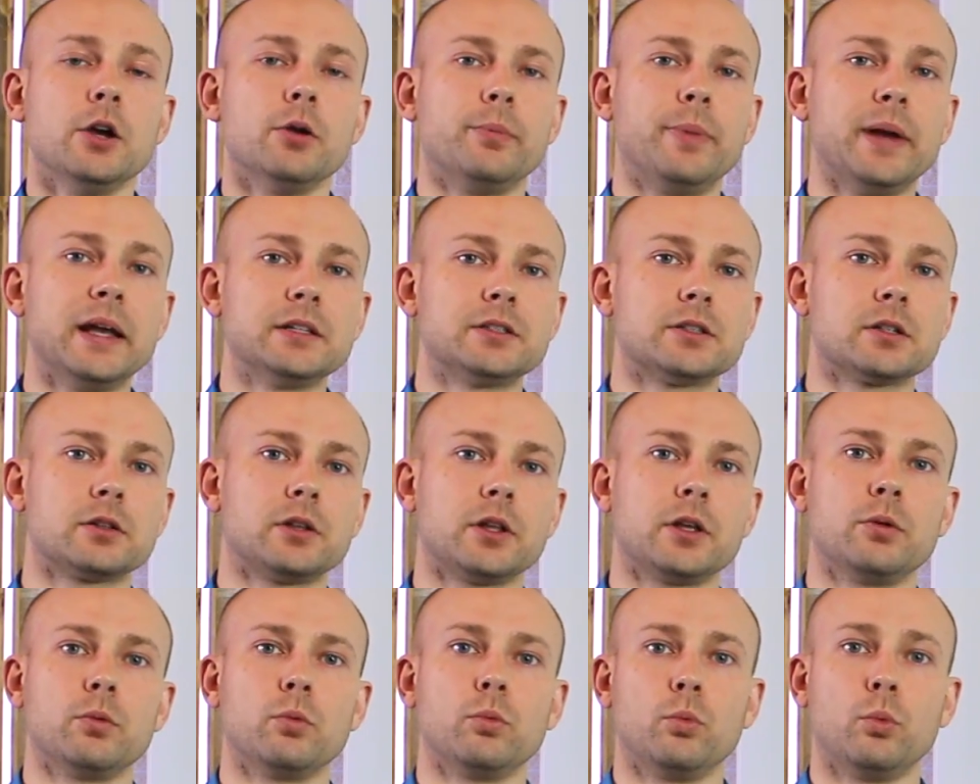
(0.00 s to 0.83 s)

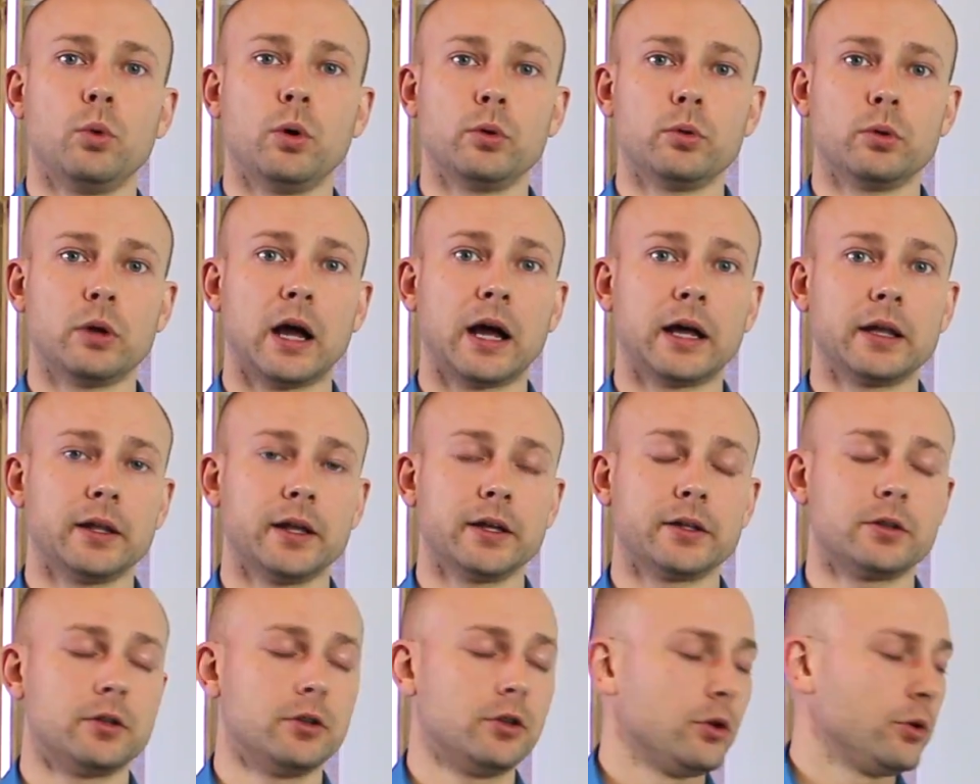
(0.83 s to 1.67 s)
basically what I
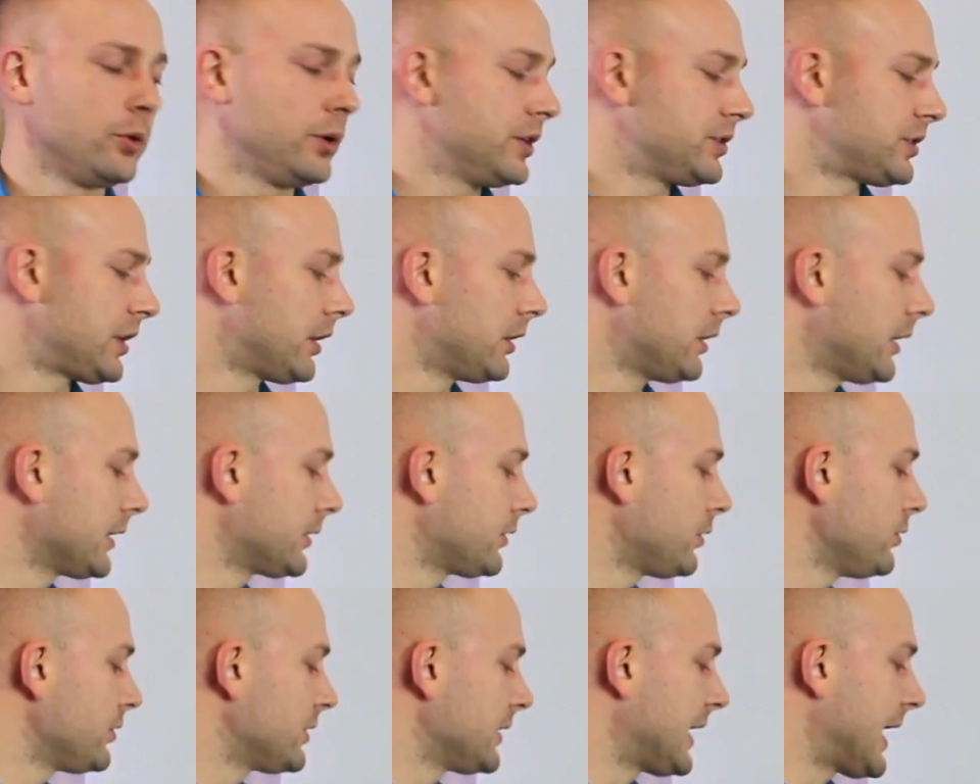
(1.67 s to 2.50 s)
like to do is I like
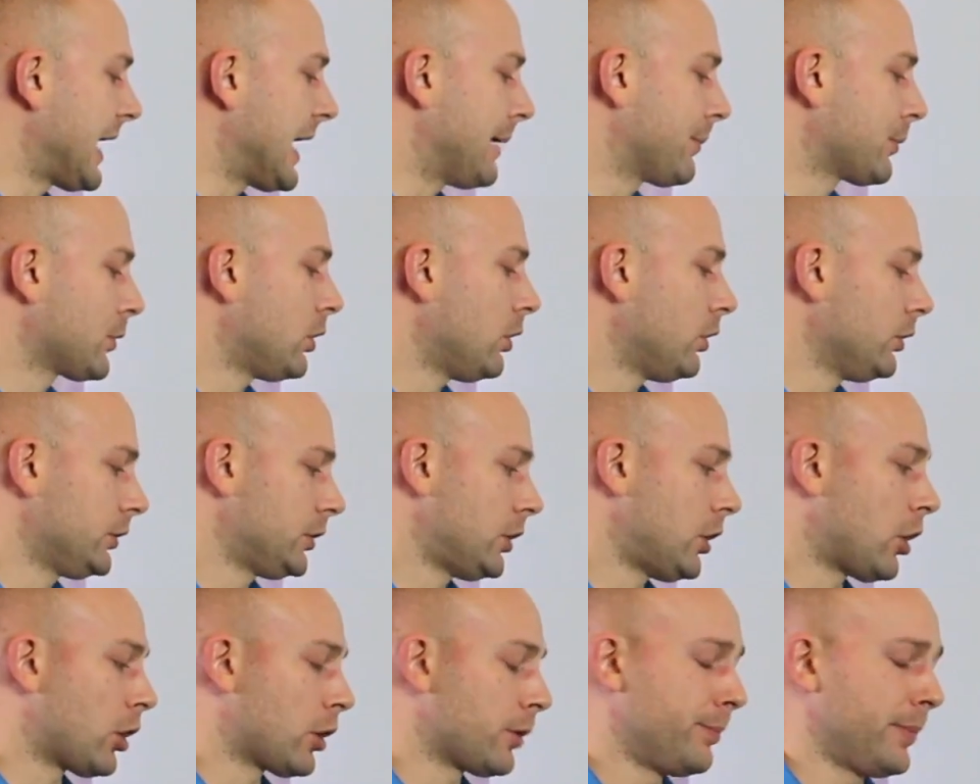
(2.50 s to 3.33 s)
to use an app called
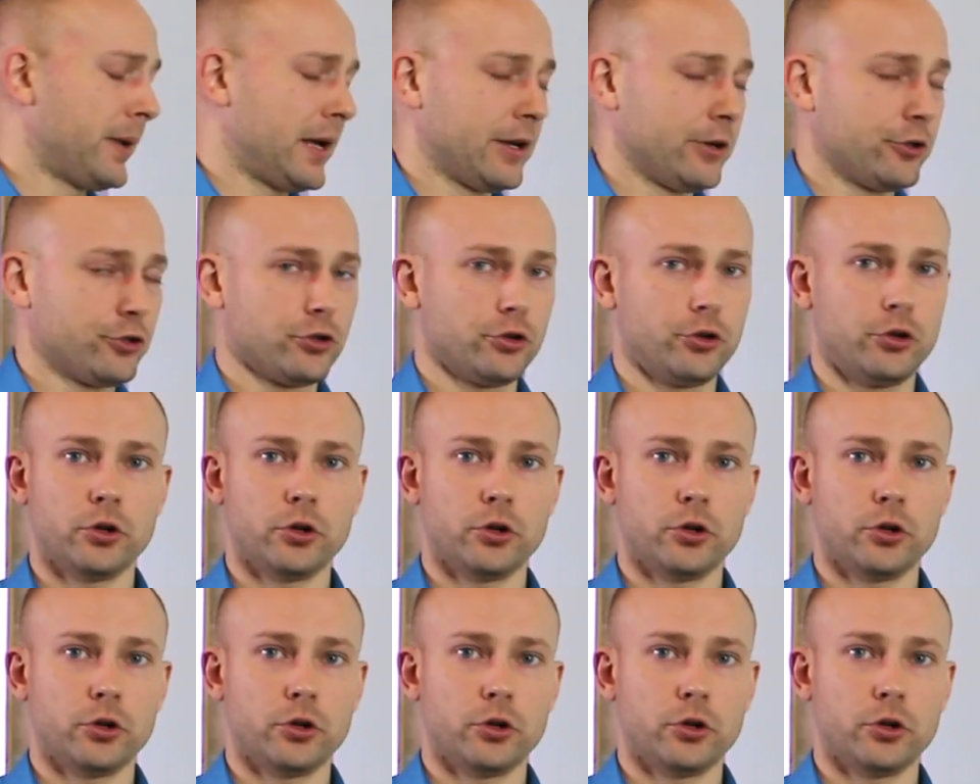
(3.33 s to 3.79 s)
Carb Manager.